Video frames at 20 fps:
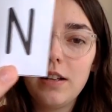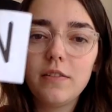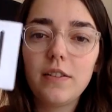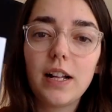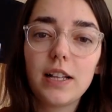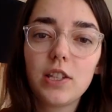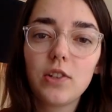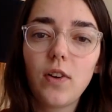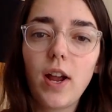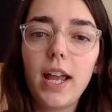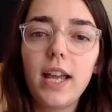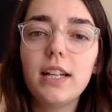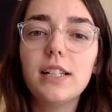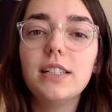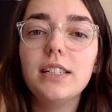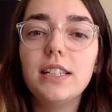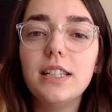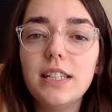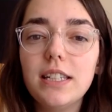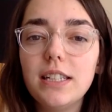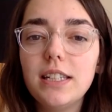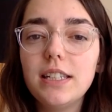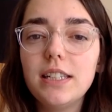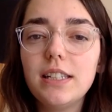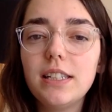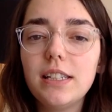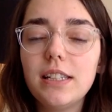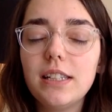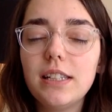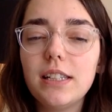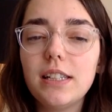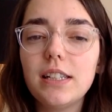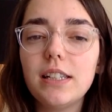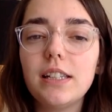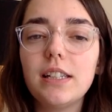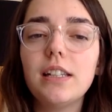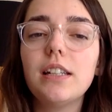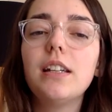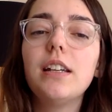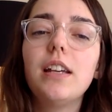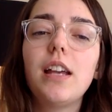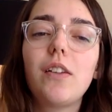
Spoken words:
That's right, N.